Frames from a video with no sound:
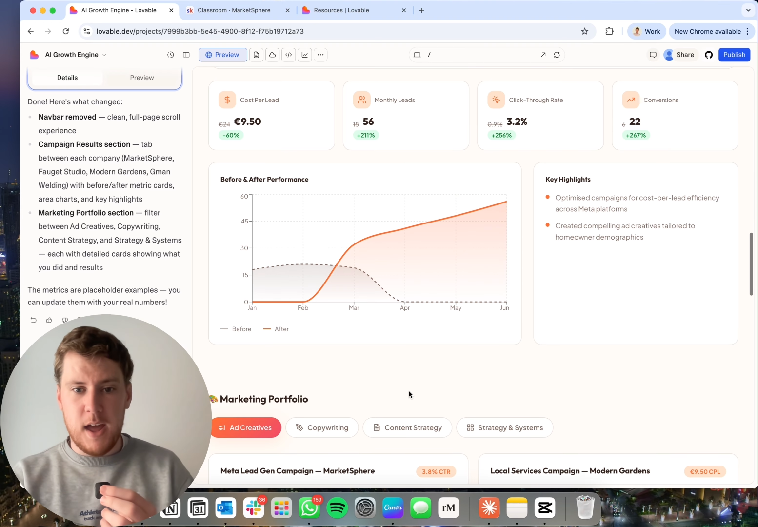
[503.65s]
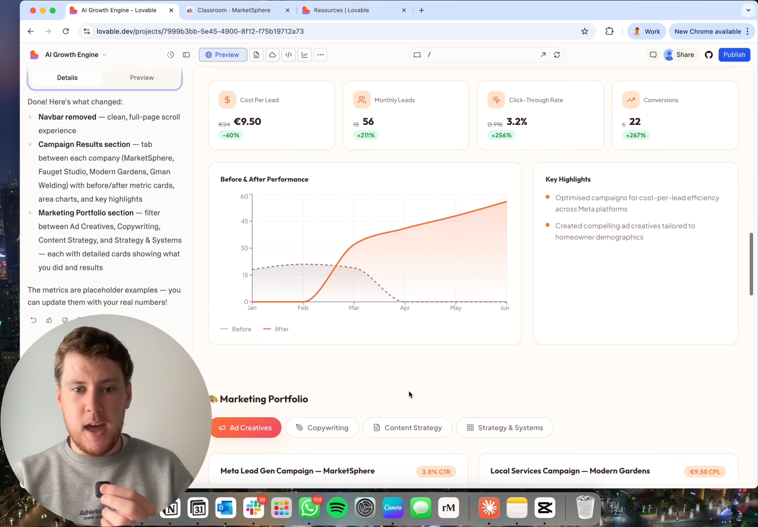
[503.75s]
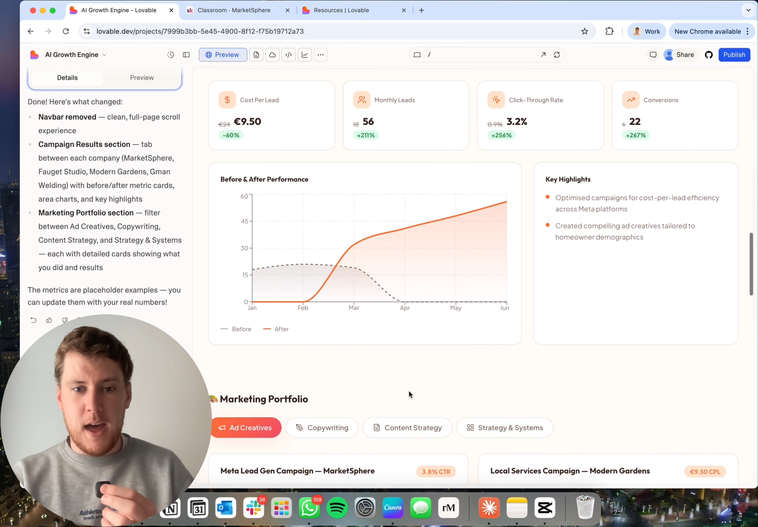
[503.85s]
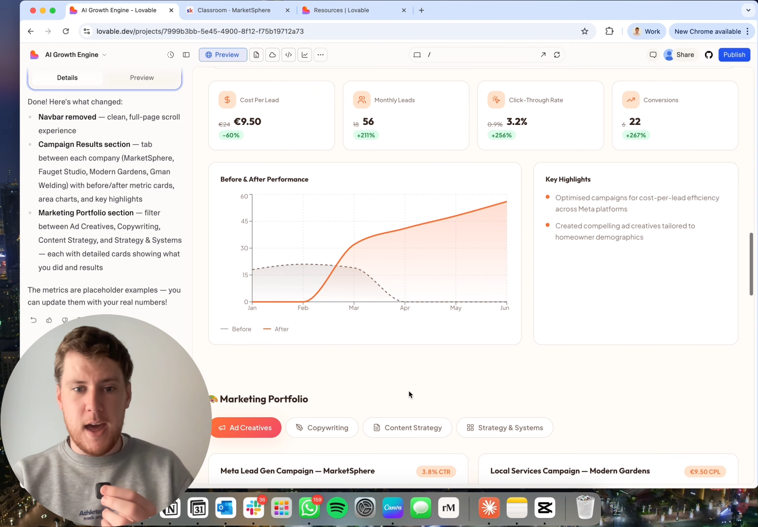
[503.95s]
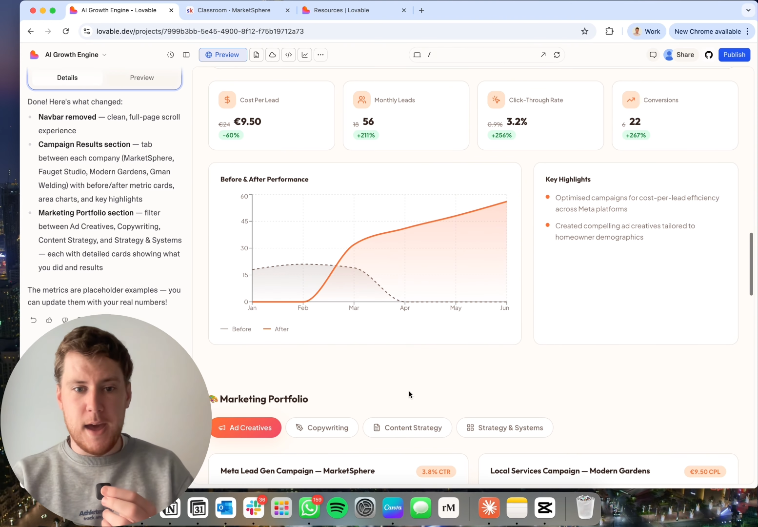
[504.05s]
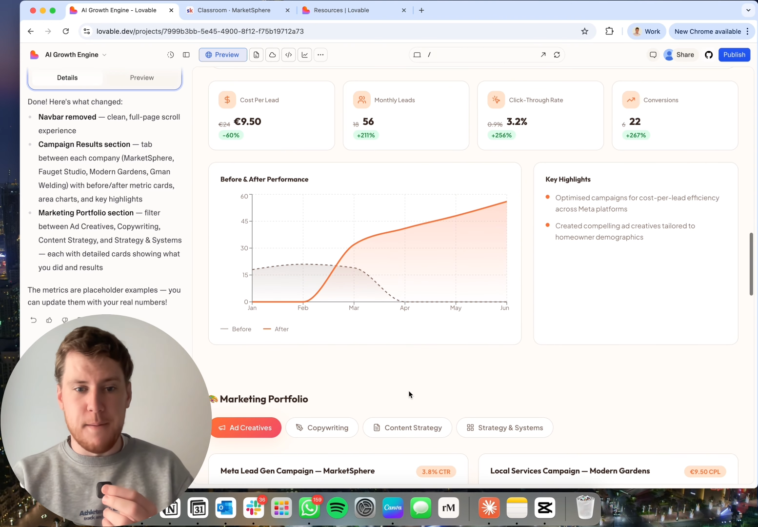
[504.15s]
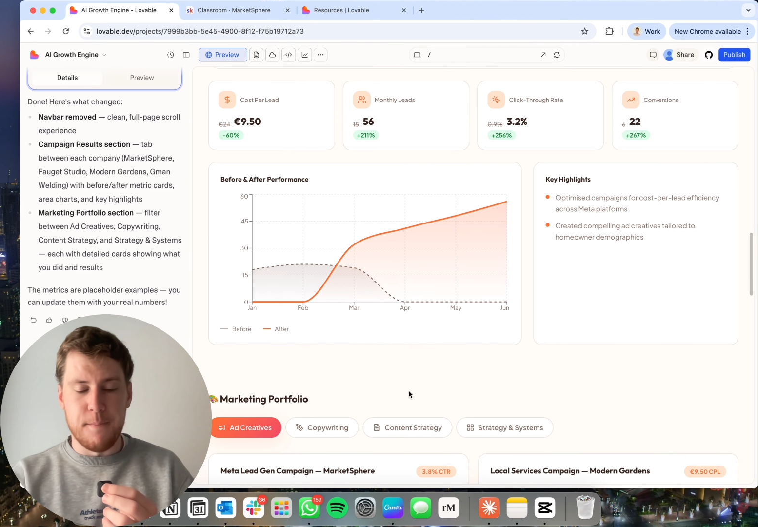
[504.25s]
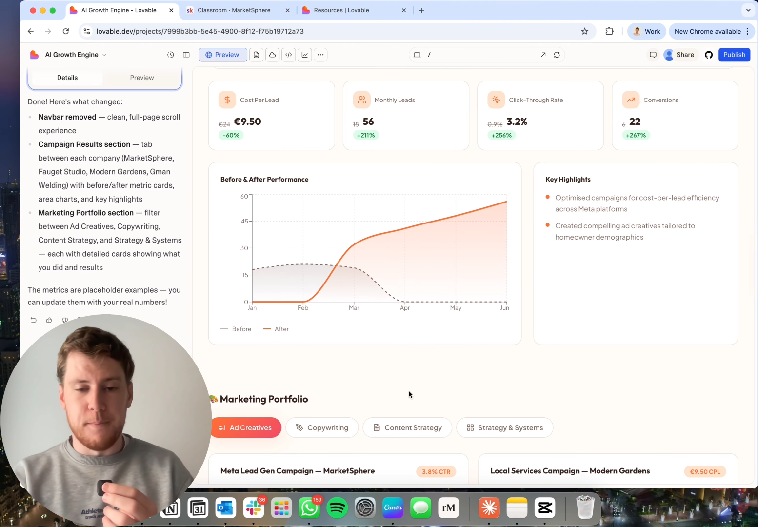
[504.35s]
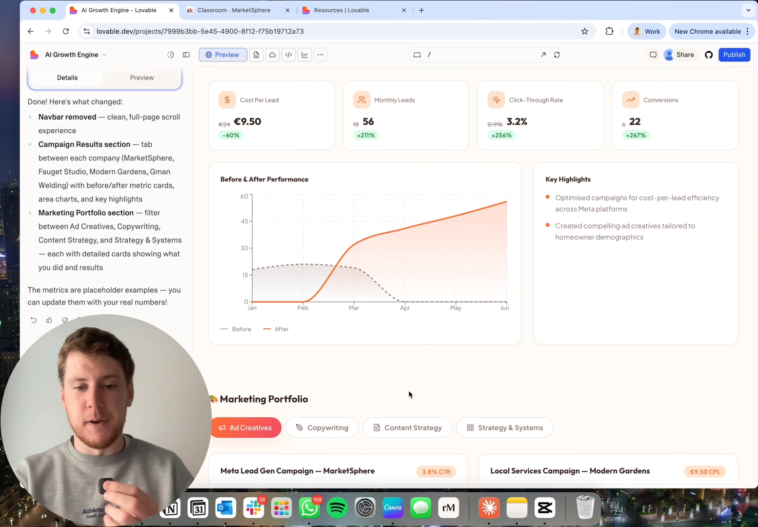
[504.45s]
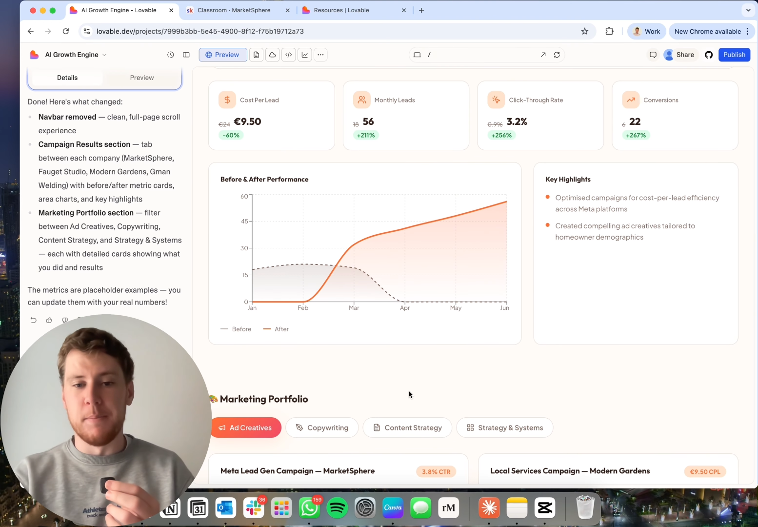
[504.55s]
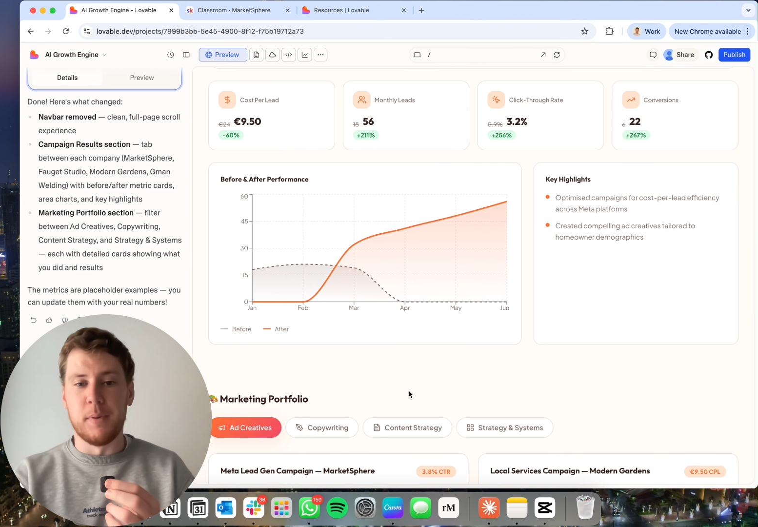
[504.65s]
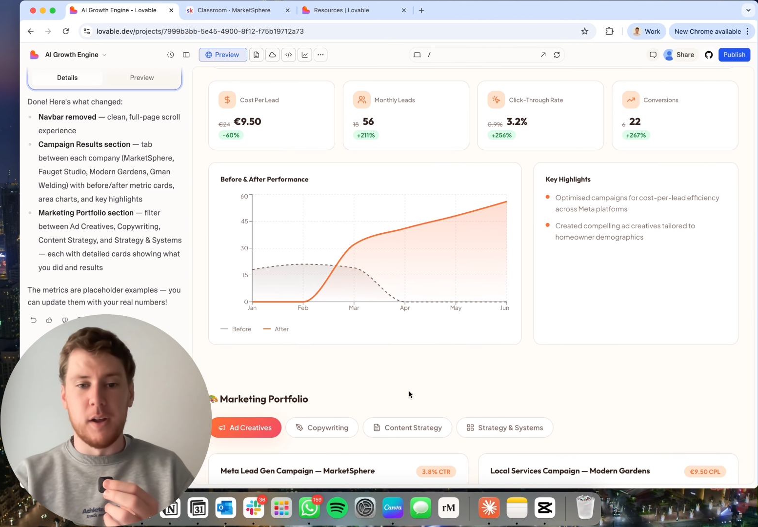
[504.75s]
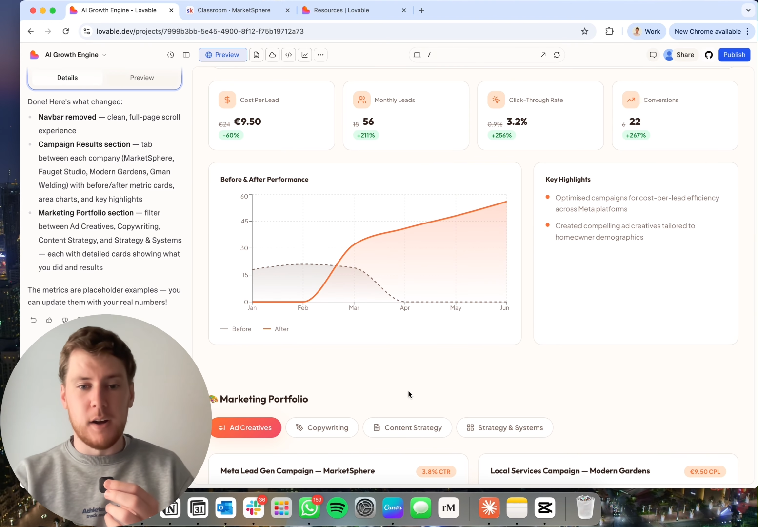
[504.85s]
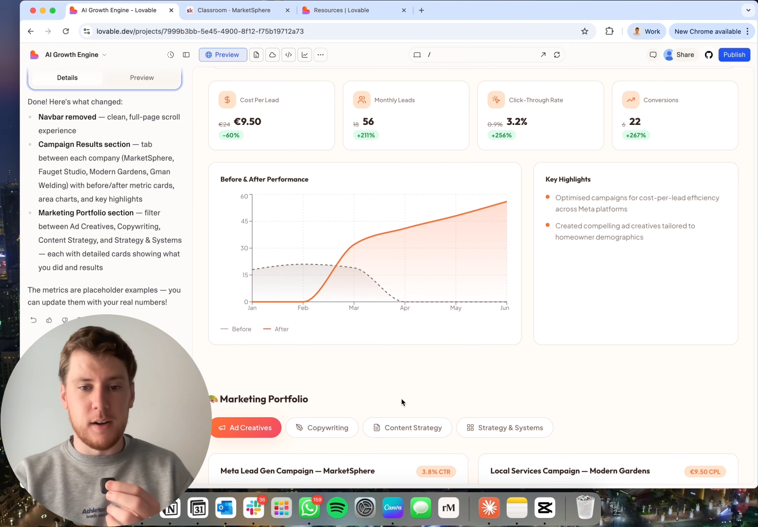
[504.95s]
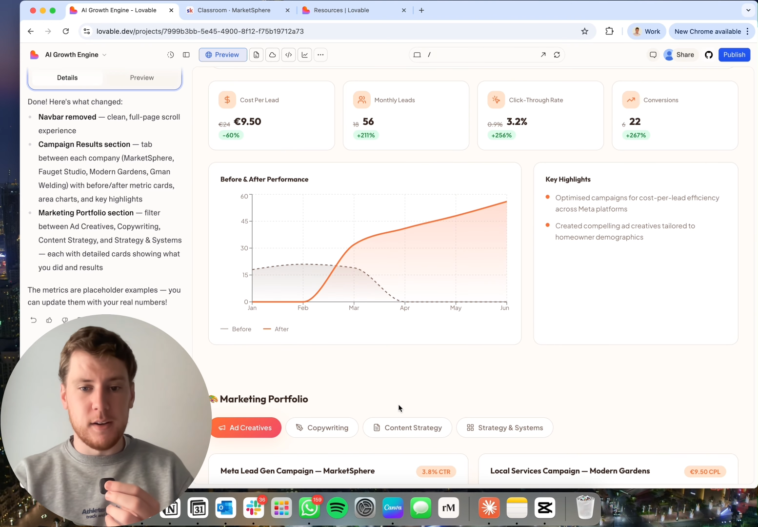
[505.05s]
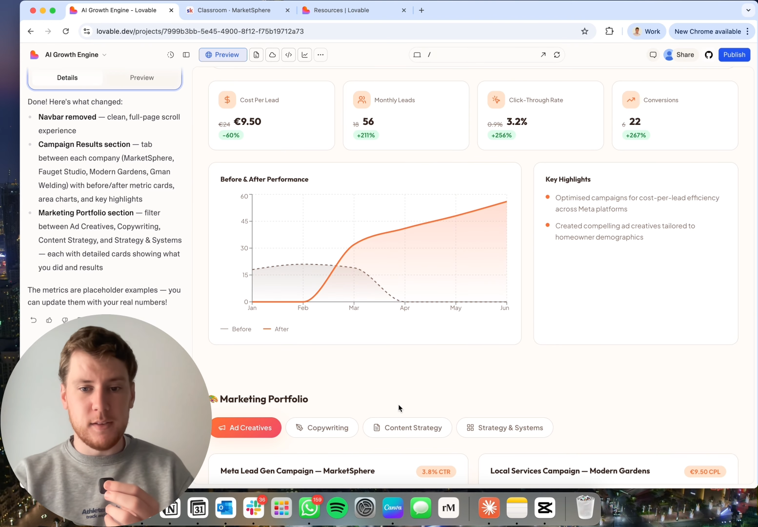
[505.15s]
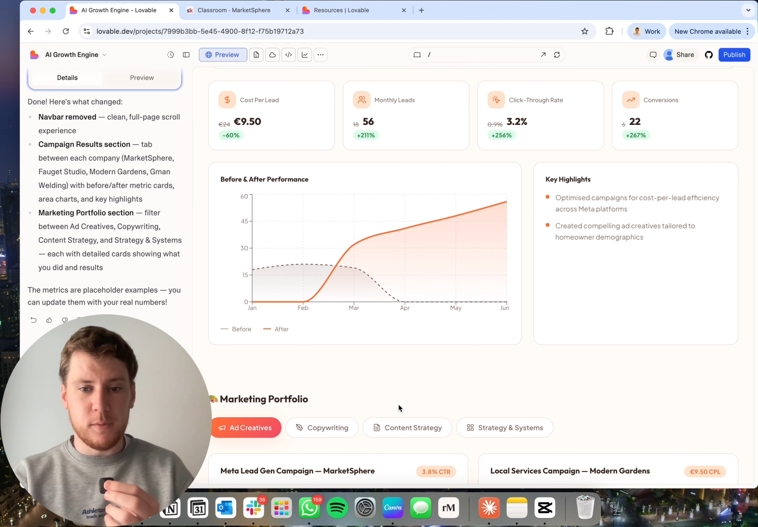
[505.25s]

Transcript: my blogs?